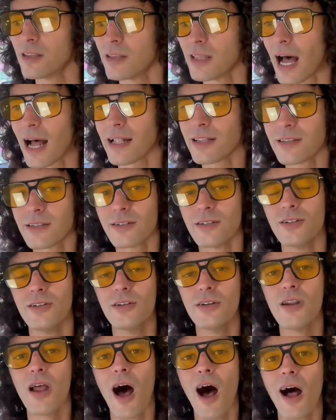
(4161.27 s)
that's
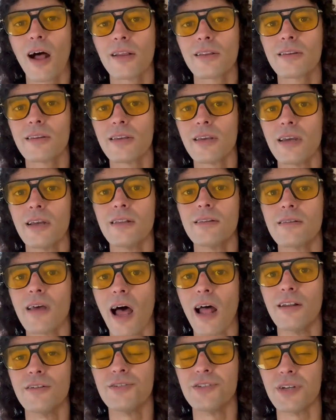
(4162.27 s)
not the
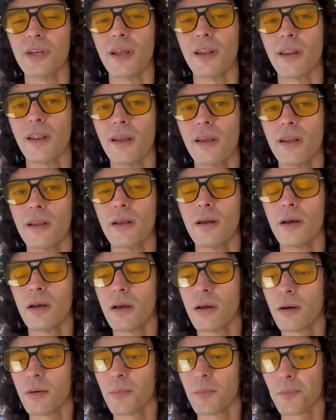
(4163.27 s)
intention.
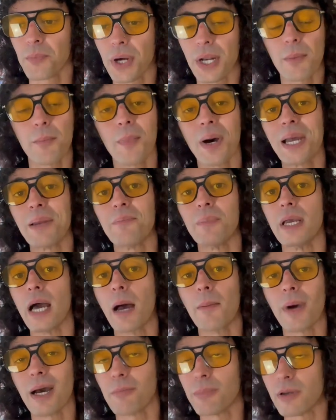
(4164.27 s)
But it might be,
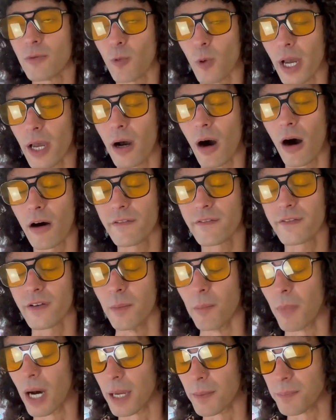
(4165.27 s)
I might be way off.
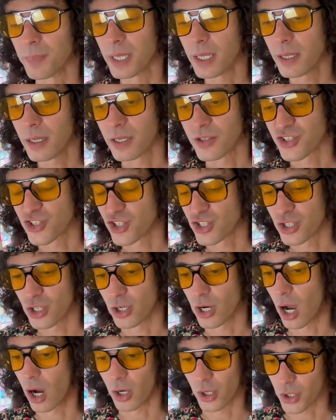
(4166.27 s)
It might be, it's just
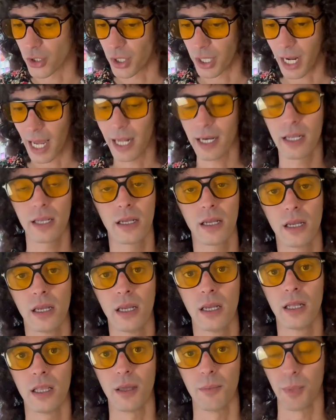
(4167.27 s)
they're not good at it.
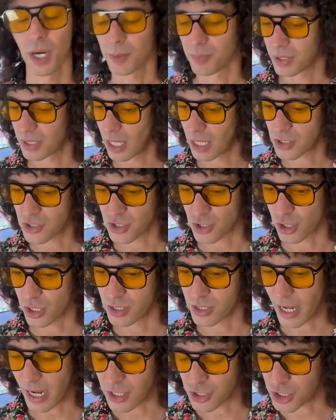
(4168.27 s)
It might be that's their
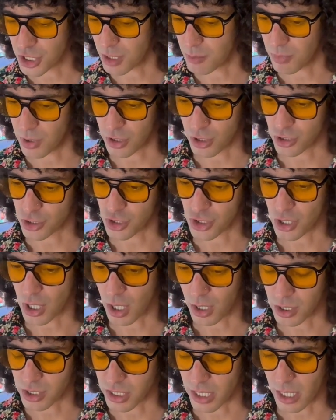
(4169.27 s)
intention, but they're just
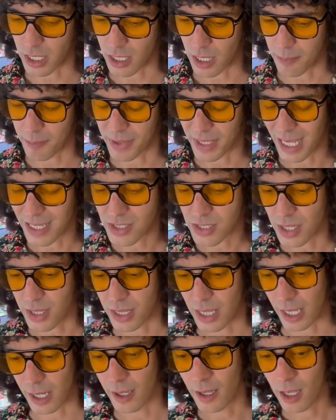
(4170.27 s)
not good at that. But that's the
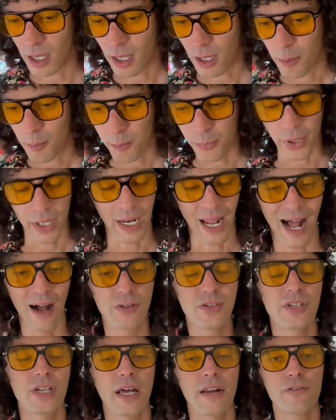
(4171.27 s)
thing. But
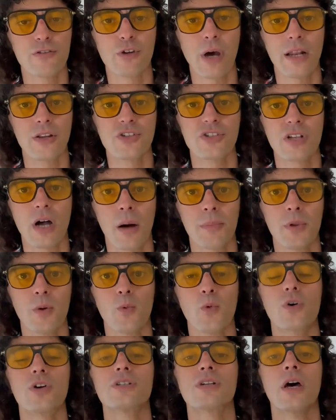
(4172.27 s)
outside of trying to stop the
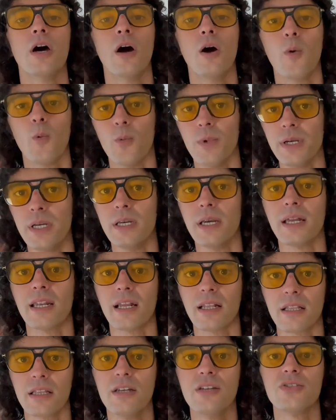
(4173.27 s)
wars, we can
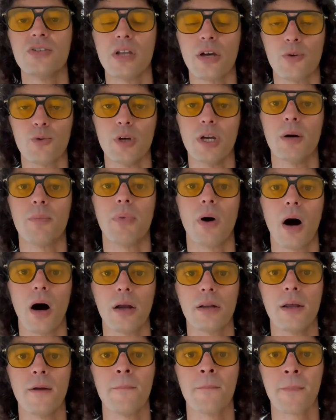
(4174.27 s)
at least agree
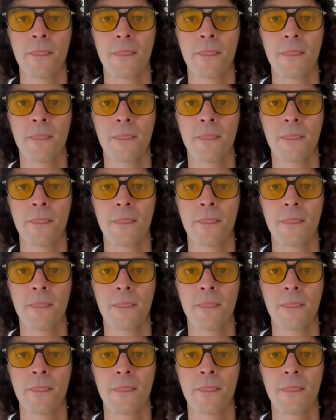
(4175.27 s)
upon